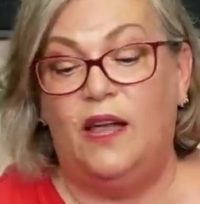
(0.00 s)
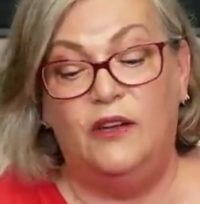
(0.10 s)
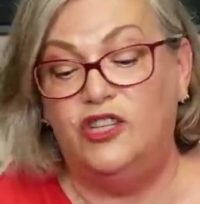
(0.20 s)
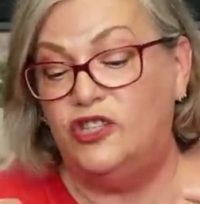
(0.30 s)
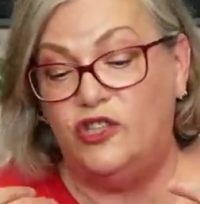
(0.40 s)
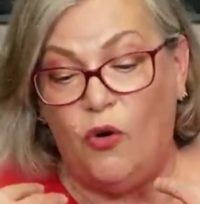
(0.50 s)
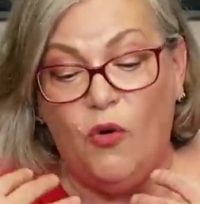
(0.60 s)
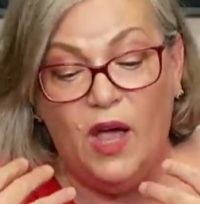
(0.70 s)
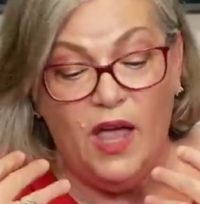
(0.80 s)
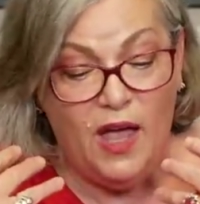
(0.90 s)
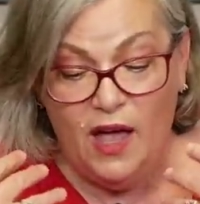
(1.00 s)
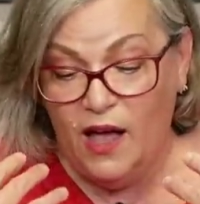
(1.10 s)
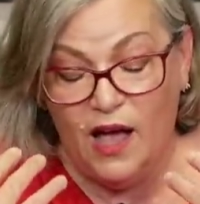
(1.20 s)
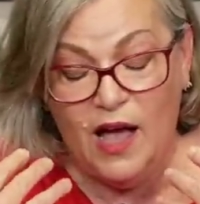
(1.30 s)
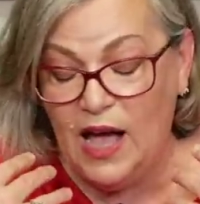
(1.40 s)
I just so
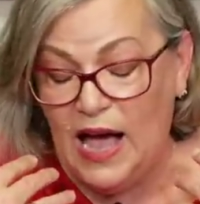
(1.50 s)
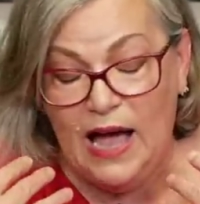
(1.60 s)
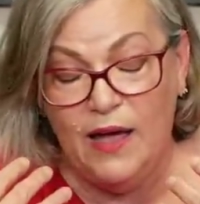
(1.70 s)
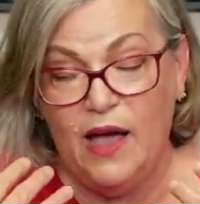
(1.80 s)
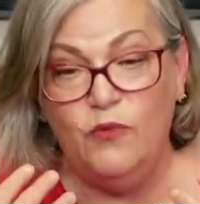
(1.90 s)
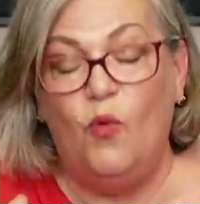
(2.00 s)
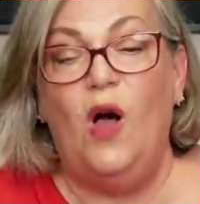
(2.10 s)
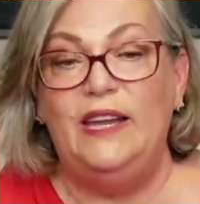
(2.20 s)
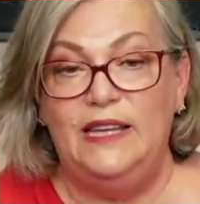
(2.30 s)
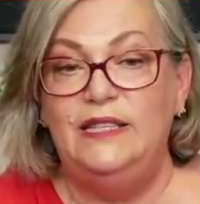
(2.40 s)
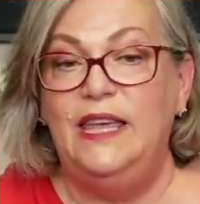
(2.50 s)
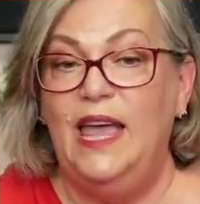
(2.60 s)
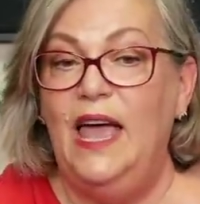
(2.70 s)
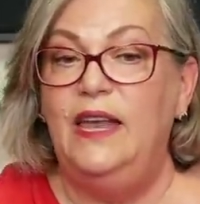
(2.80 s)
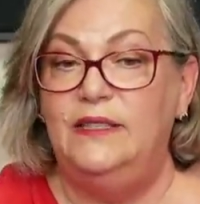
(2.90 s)
I, I, wanting to
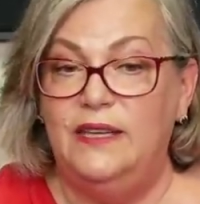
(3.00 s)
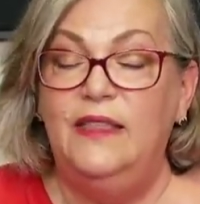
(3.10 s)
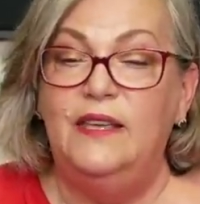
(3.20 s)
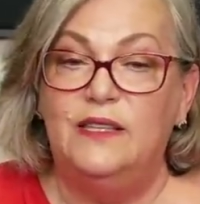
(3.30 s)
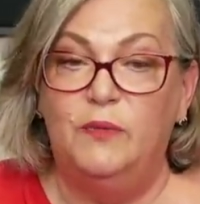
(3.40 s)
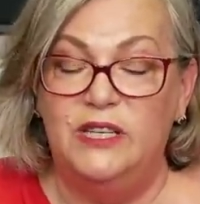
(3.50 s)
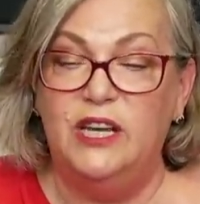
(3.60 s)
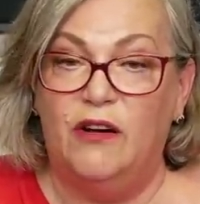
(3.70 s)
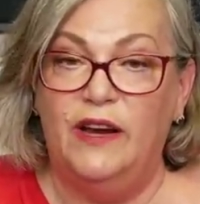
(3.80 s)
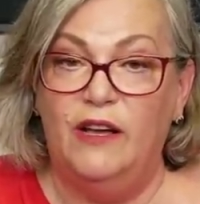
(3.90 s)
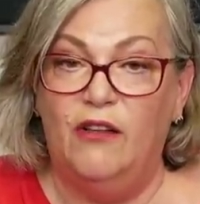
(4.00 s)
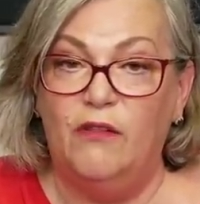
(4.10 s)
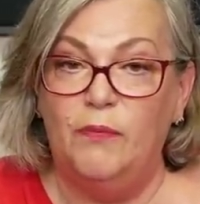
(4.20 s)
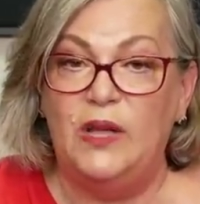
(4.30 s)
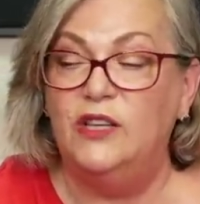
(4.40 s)
get to this material
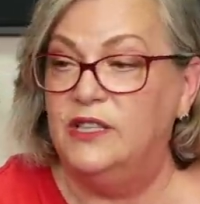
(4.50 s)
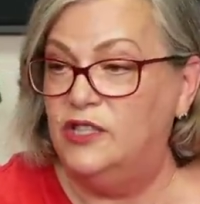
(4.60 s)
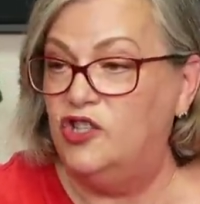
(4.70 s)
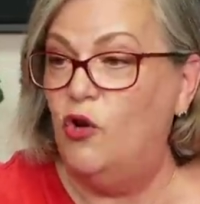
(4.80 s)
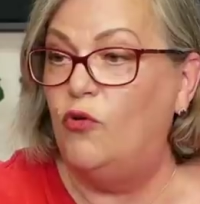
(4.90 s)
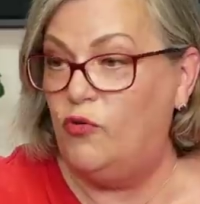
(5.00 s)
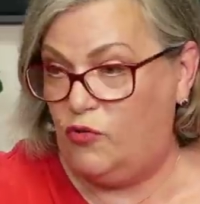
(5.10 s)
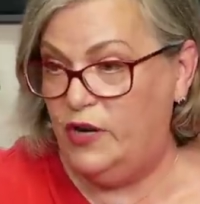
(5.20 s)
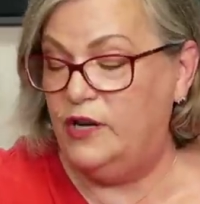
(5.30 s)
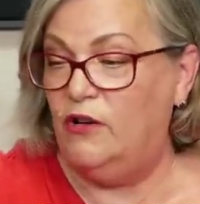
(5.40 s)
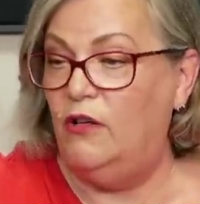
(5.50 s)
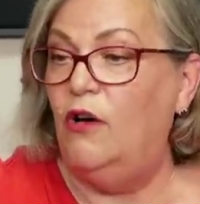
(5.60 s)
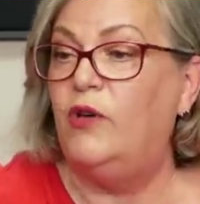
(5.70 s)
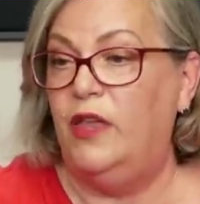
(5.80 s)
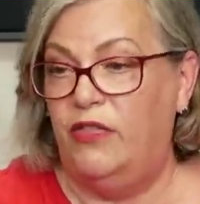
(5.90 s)
because it's so critical.
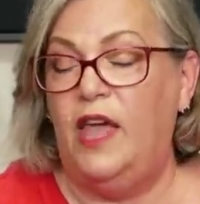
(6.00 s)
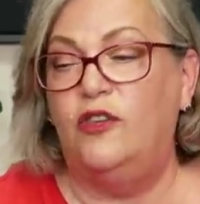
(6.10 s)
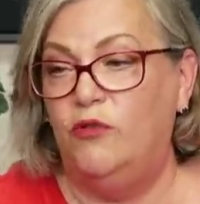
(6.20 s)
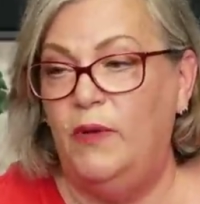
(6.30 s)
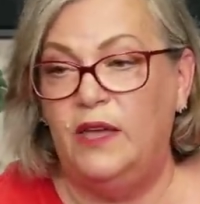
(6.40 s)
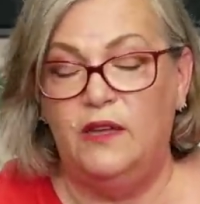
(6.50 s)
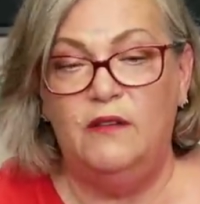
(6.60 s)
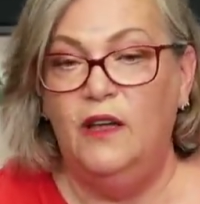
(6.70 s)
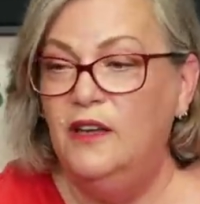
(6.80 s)
Okay, thank you, Megan.